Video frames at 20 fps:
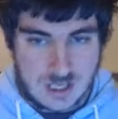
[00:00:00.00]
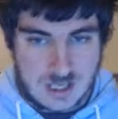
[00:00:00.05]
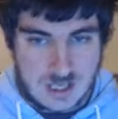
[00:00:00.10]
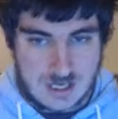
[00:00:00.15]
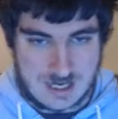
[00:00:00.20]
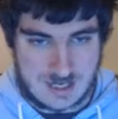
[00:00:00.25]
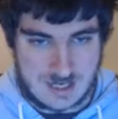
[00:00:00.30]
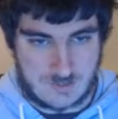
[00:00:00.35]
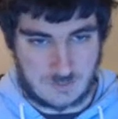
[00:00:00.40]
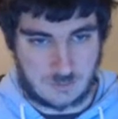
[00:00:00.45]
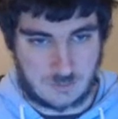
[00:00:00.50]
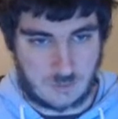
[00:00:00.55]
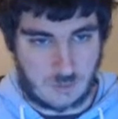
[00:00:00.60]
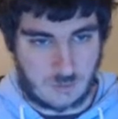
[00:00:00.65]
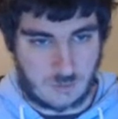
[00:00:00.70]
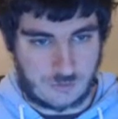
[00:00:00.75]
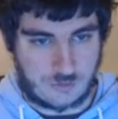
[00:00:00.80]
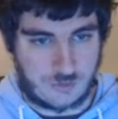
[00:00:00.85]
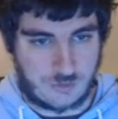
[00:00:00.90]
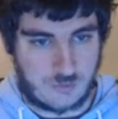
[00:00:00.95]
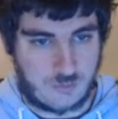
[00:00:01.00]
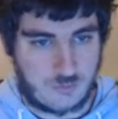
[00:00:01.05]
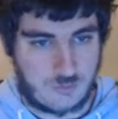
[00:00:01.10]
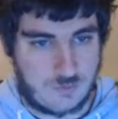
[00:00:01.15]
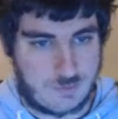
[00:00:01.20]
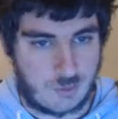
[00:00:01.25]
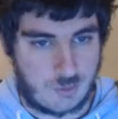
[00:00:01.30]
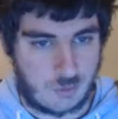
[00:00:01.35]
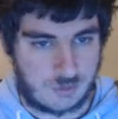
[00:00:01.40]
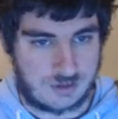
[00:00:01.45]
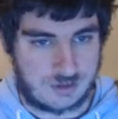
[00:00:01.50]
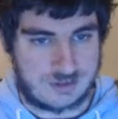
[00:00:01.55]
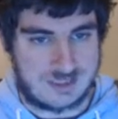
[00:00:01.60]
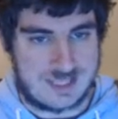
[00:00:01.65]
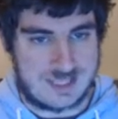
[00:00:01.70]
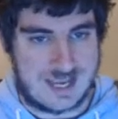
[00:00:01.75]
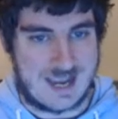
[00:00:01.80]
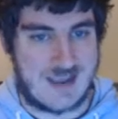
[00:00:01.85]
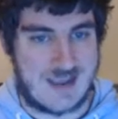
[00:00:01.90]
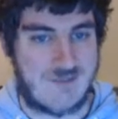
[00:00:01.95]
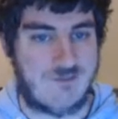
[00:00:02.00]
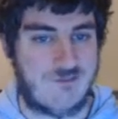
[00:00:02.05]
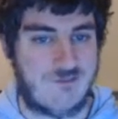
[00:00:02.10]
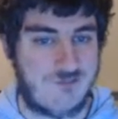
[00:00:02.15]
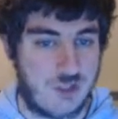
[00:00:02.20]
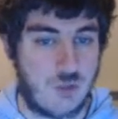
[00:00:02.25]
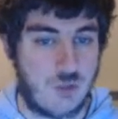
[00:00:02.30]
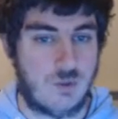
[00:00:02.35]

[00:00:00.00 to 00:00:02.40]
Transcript: It will also reportedly have fewer